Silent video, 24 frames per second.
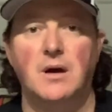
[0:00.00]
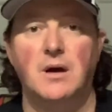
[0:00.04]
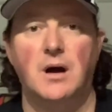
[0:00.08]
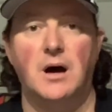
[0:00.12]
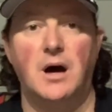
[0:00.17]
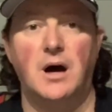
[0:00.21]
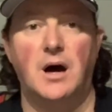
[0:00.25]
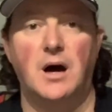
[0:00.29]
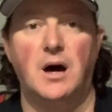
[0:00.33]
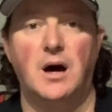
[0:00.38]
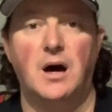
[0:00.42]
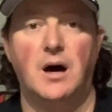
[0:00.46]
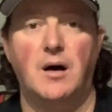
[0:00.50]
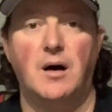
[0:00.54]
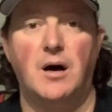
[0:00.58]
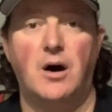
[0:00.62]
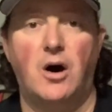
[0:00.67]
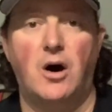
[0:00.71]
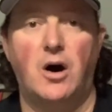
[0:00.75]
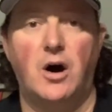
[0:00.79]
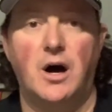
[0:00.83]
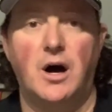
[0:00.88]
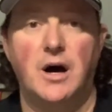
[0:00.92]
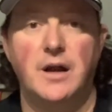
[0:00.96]

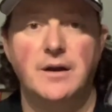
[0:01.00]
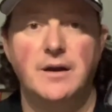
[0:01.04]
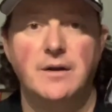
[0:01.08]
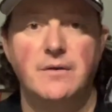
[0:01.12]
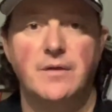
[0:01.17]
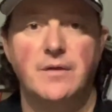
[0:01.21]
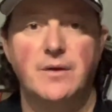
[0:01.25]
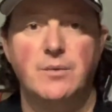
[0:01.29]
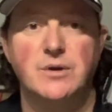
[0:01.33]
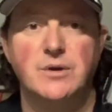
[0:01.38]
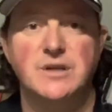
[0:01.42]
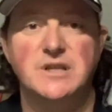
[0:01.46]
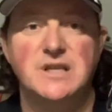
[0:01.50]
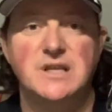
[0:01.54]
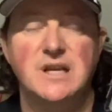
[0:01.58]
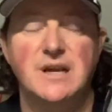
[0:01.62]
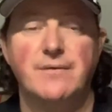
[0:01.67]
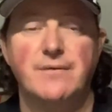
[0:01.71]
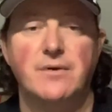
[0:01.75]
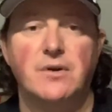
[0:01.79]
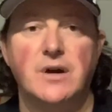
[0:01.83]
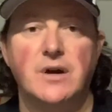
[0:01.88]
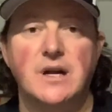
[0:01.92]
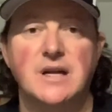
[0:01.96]
on the
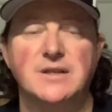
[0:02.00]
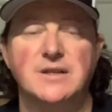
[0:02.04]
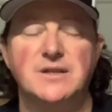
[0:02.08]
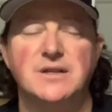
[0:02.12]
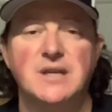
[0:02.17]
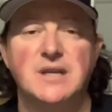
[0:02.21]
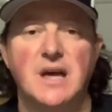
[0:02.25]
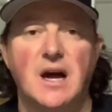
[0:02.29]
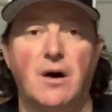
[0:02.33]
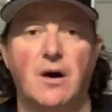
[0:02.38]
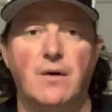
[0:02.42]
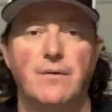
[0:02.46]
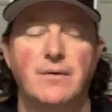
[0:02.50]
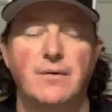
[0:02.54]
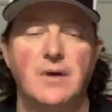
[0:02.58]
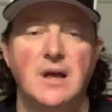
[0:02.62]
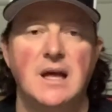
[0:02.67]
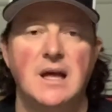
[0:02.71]
receiver itself.